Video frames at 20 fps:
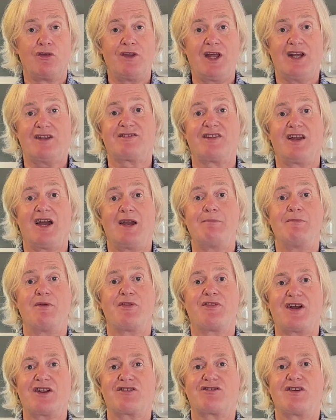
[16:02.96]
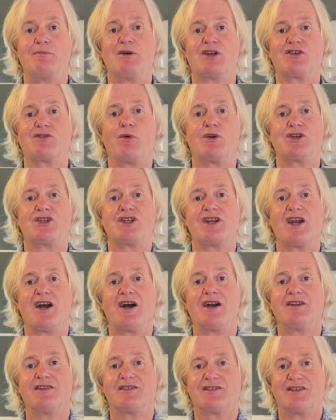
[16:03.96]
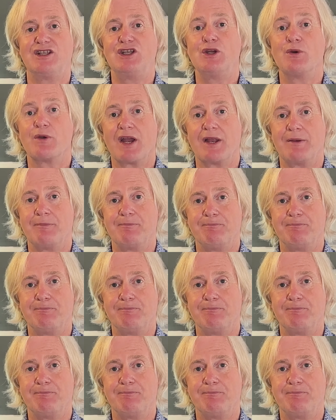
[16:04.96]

next time, thanks very much for watching, guys. See you again.